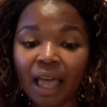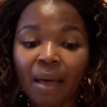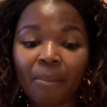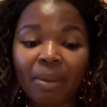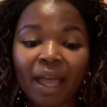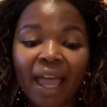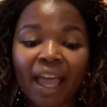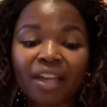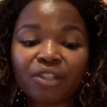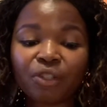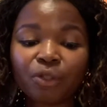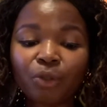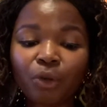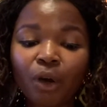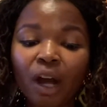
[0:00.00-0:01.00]
But as
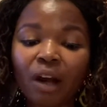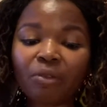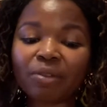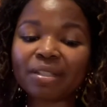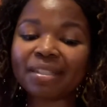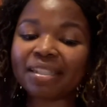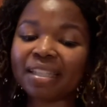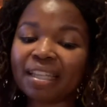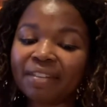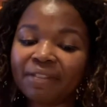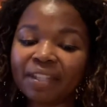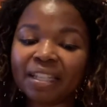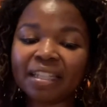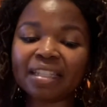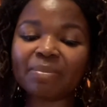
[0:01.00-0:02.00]
you are
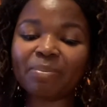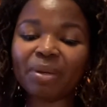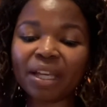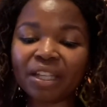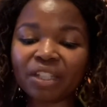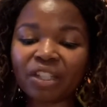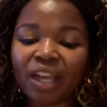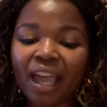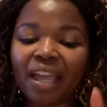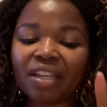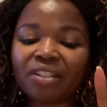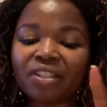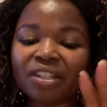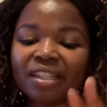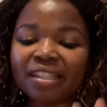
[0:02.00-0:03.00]
receiving these big
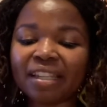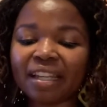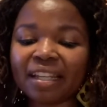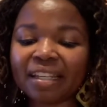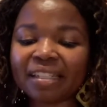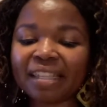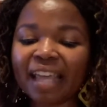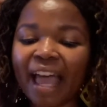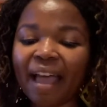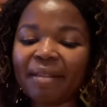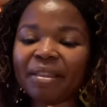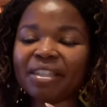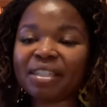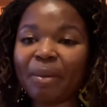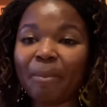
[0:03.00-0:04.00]
changes and this,
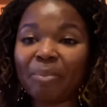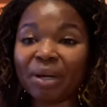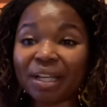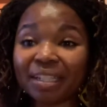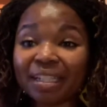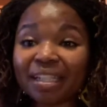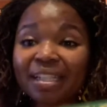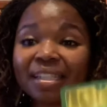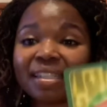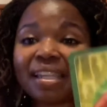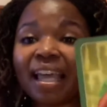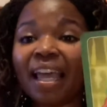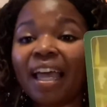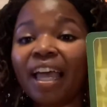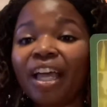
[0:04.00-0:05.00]
this abundance,
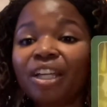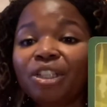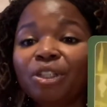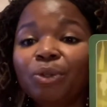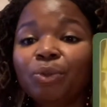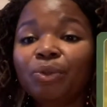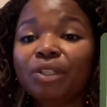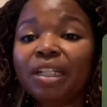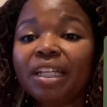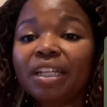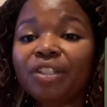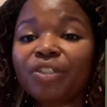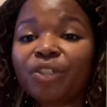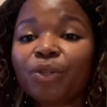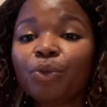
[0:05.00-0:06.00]
you
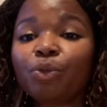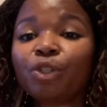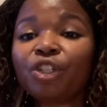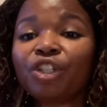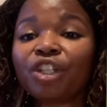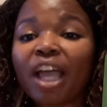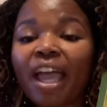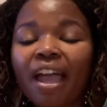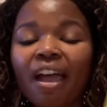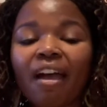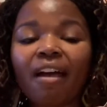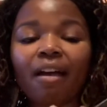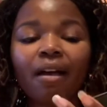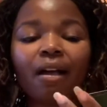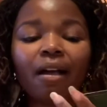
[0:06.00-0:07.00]
need to
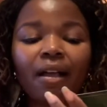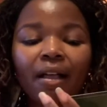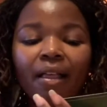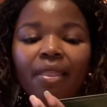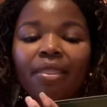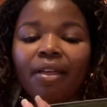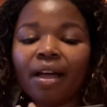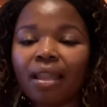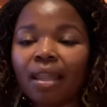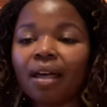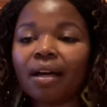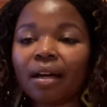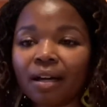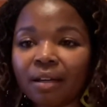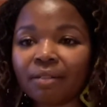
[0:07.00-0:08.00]
share the
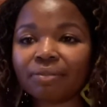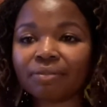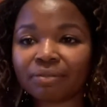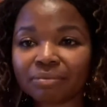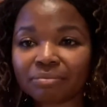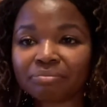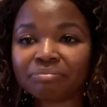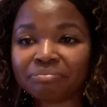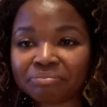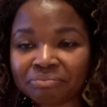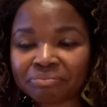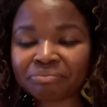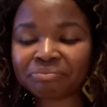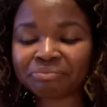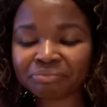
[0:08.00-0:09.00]
love
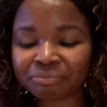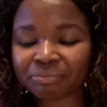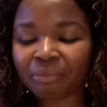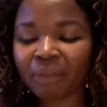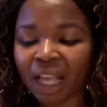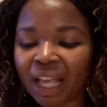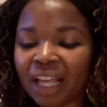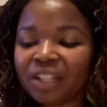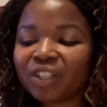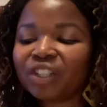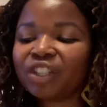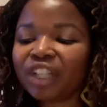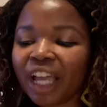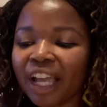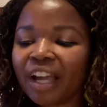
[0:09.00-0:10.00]
Mm-hmm.
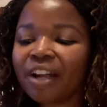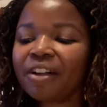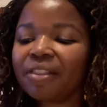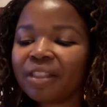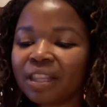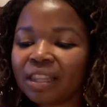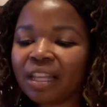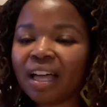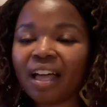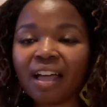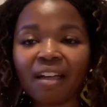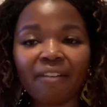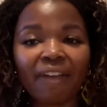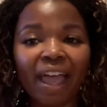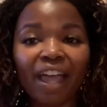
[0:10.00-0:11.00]
Share the
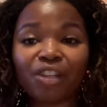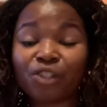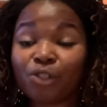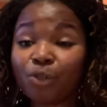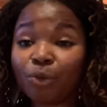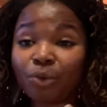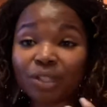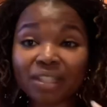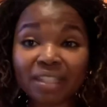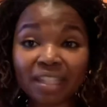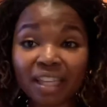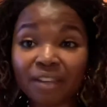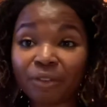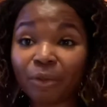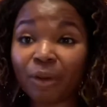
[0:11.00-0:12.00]
love. As you
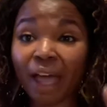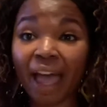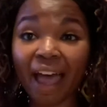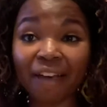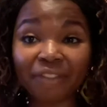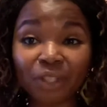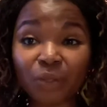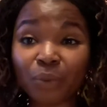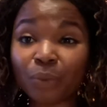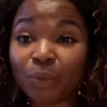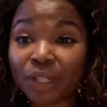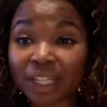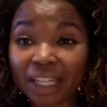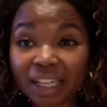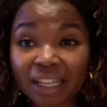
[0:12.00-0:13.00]
receive, you have
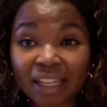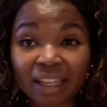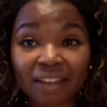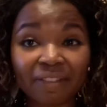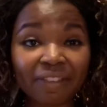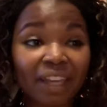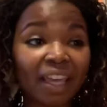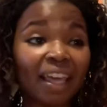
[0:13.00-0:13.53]
to give.